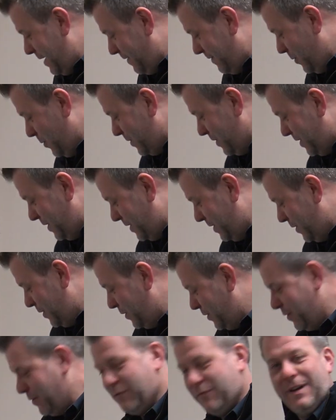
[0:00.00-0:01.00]
if you wanted to
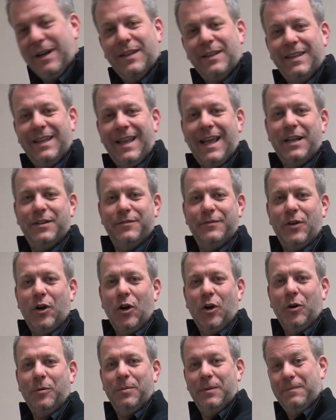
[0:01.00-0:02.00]
dust around the edge of a
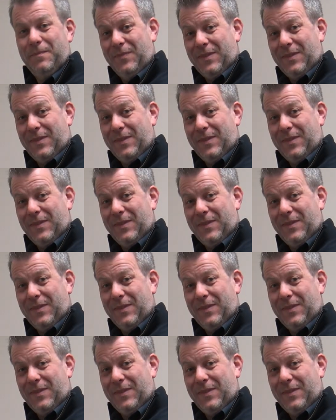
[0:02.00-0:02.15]
hob,